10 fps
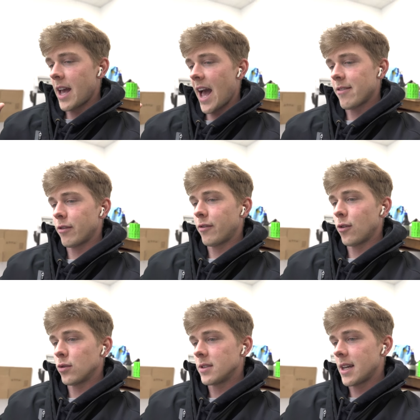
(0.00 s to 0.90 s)
have a
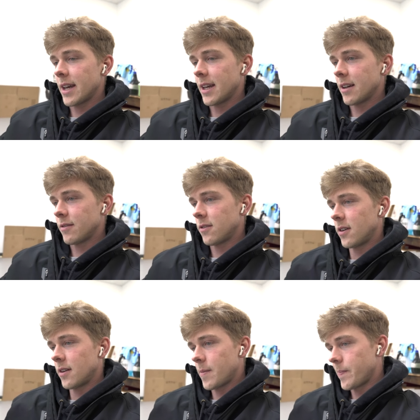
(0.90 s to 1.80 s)
full day of
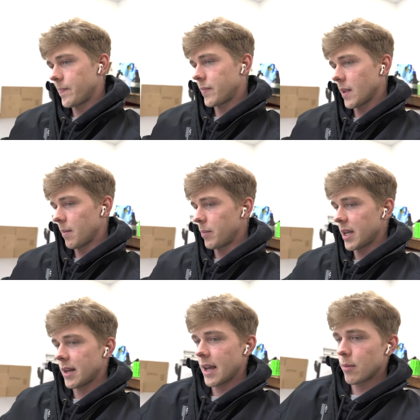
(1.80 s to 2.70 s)

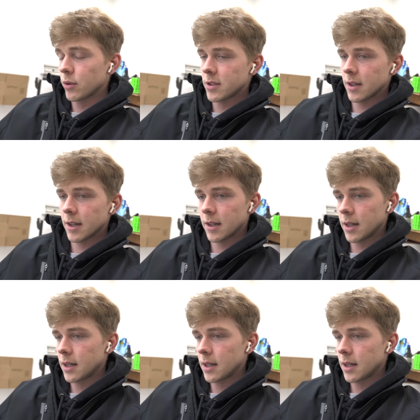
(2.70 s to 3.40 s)
being able to